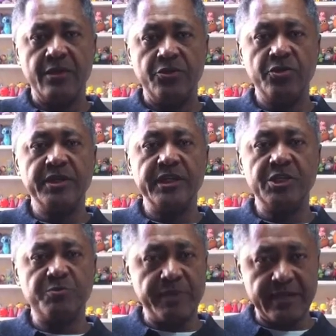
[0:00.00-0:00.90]
You can
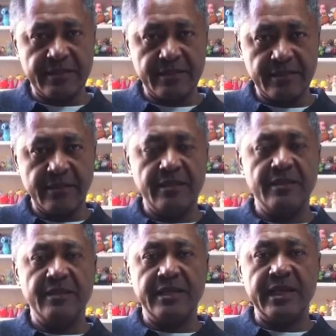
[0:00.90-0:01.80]
expect
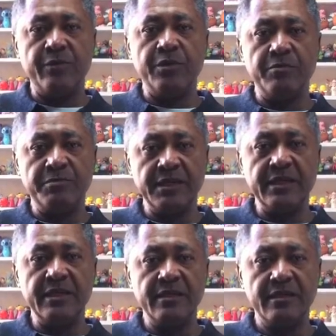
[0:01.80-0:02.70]
that I will
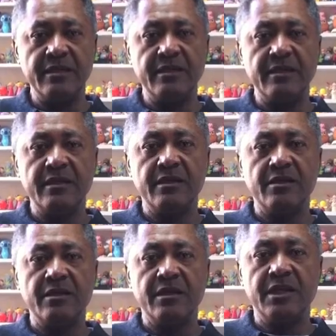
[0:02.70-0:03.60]
be
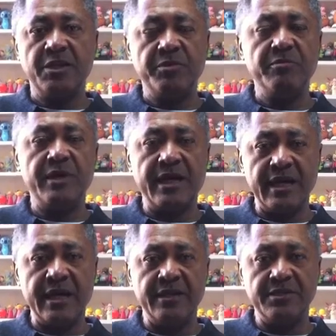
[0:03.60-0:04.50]
keeping my
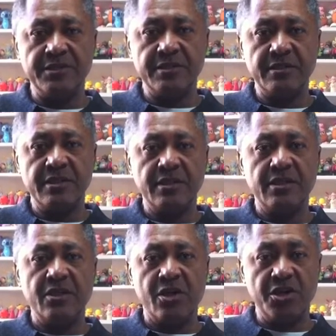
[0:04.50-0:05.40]
eyes
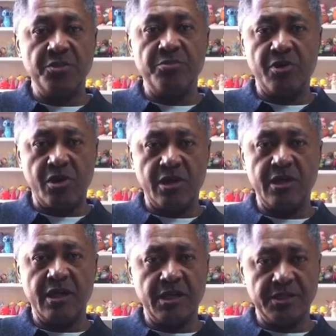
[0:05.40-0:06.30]
on the ball
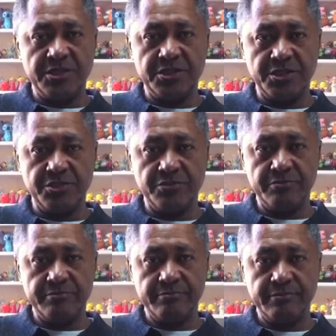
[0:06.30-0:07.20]
on this issue.
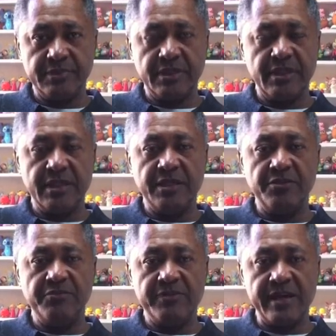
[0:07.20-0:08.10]
And
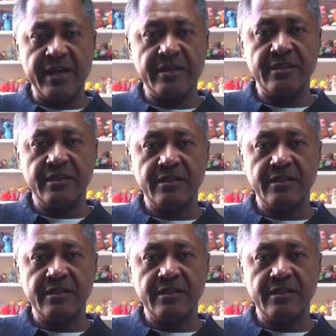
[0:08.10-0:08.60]
in fact,